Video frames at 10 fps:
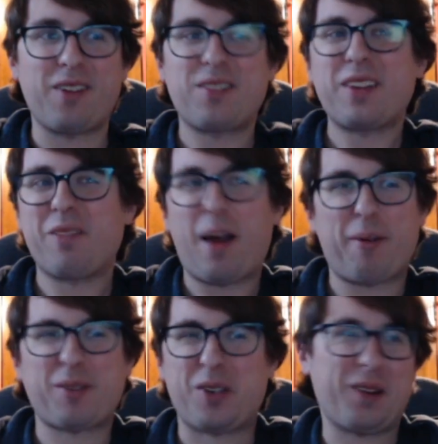Needle Fiber
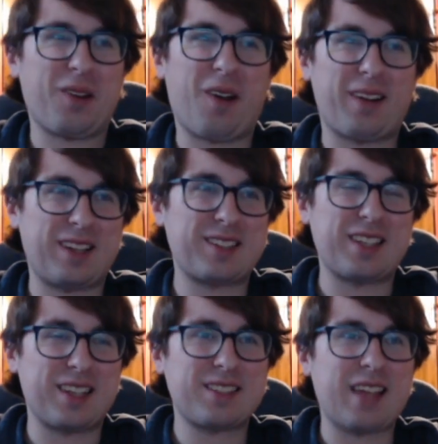is a good card, and it's
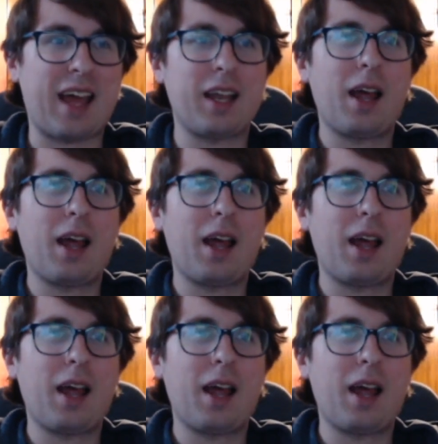in this set.